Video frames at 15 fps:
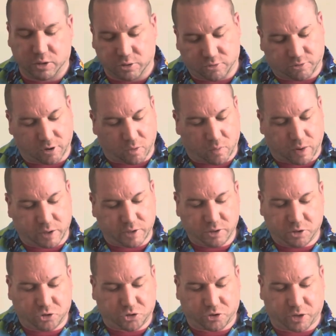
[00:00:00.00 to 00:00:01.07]
So I'm going
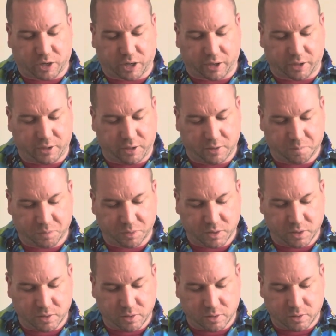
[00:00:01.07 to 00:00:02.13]
to try
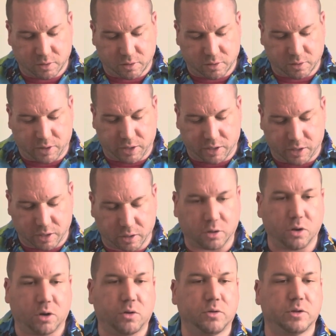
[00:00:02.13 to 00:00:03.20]
the
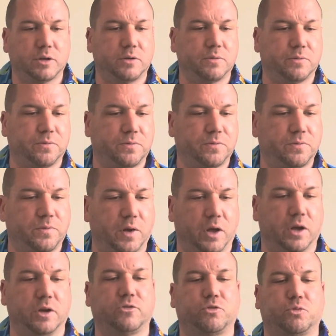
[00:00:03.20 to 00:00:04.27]
golden
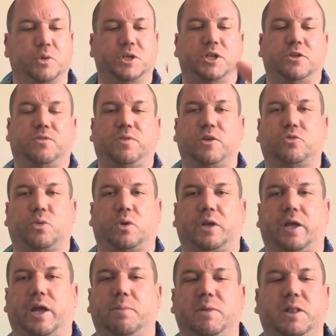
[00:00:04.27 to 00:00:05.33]
first, which is this one
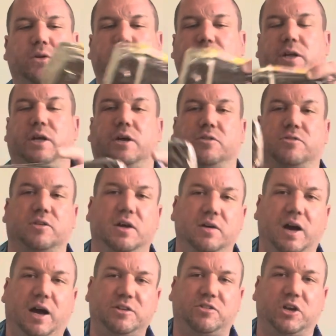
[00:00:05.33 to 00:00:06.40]
here. I mean, look at this.
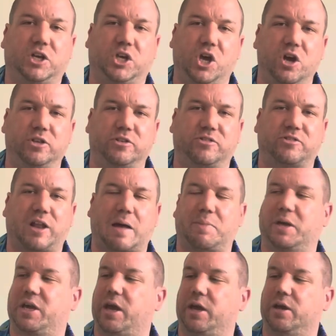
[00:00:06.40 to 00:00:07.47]
That's a good slab of
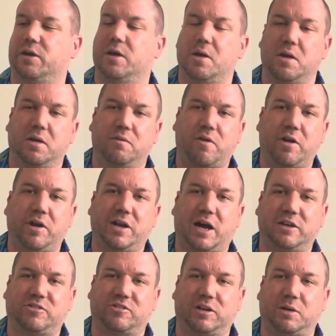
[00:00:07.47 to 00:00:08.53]
cake. Very
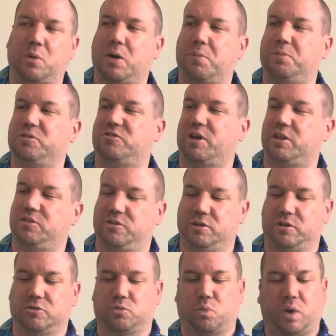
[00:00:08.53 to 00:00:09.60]
nicely, well presented
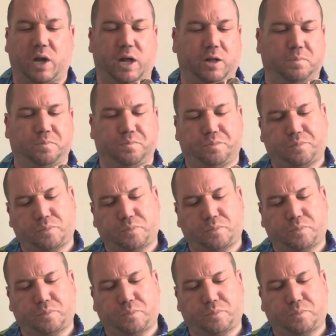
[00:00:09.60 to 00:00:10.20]
as well.